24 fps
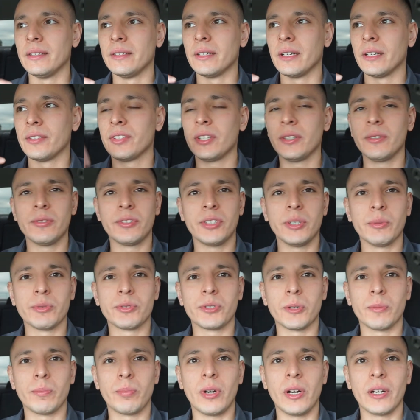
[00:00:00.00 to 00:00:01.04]
see what
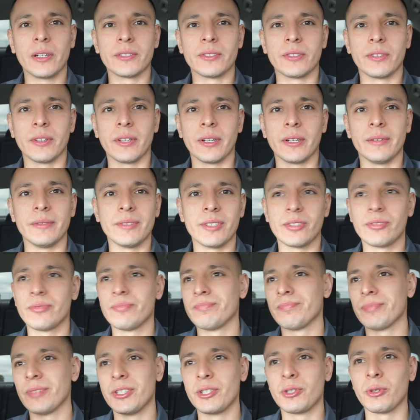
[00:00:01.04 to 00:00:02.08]
certain products are there. Just
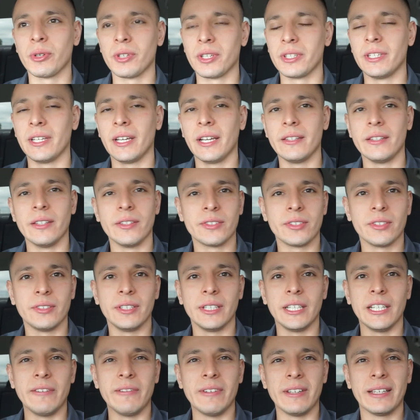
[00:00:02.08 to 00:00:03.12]
enjoy the day, the Sunday
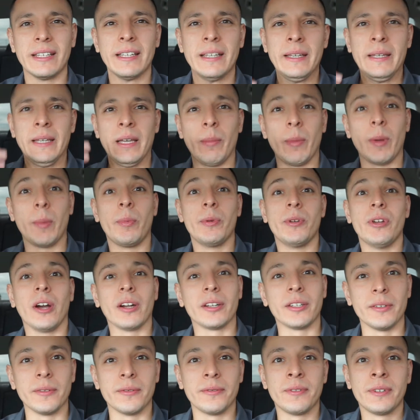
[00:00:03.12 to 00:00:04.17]
evening, be
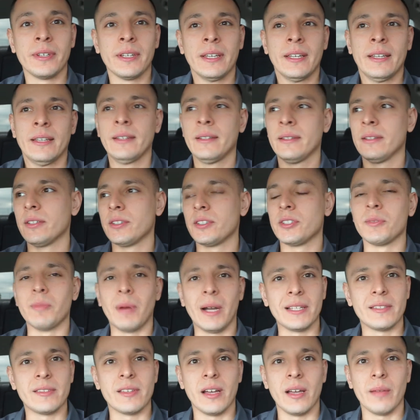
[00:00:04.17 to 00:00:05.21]
productive. This is
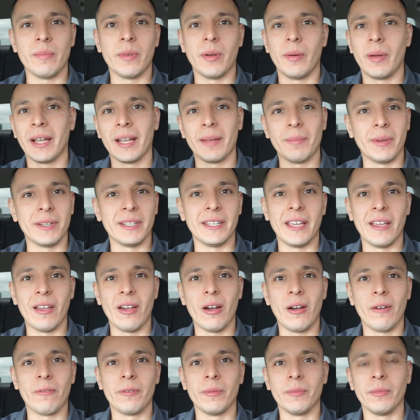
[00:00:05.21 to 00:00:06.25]
my time, and I got my day
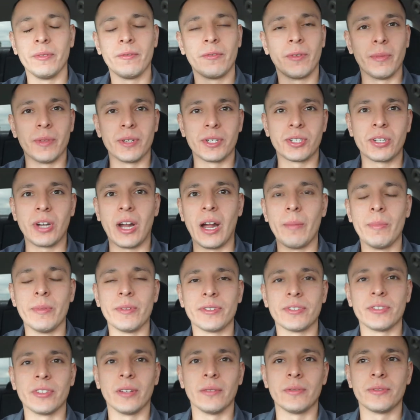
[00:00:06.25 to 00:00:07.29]
off from the shop and
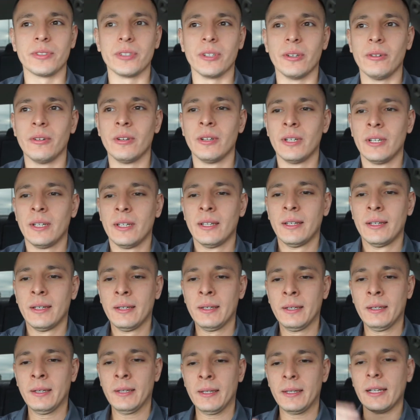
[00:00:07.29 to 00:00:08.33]
stuff. So,
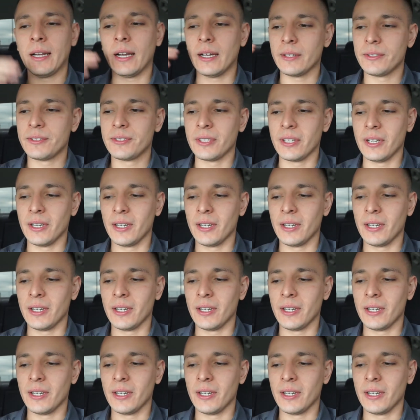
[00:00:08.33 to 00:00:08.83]
guys,